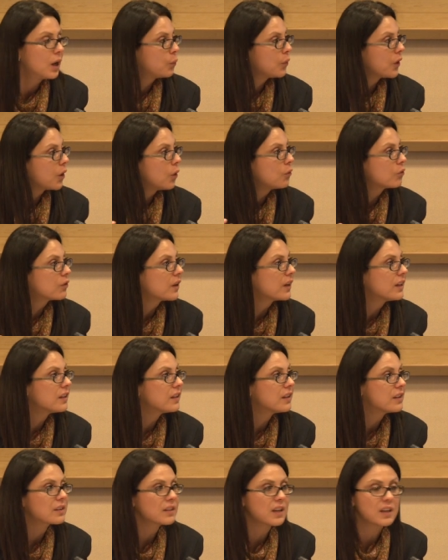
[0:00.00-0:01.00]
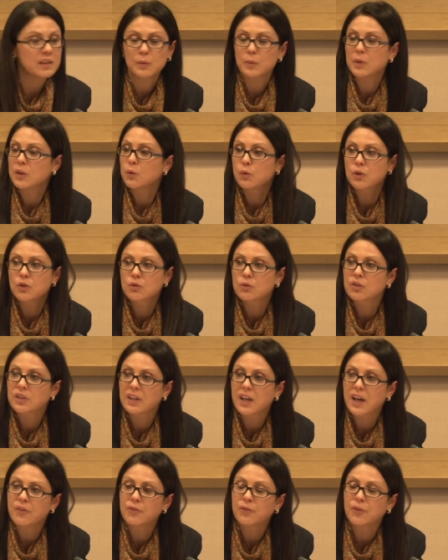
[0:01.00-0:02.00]
We already discussed, I mean, we should
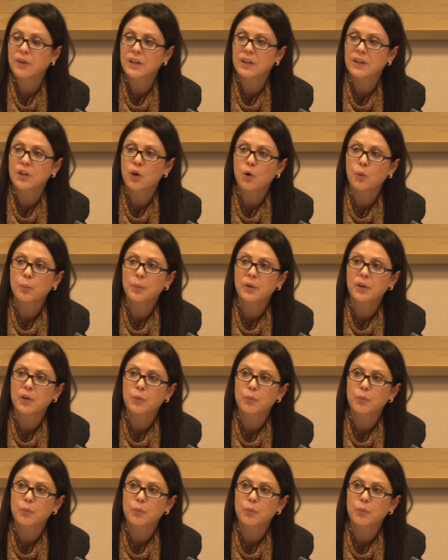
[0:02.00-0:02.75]
have an open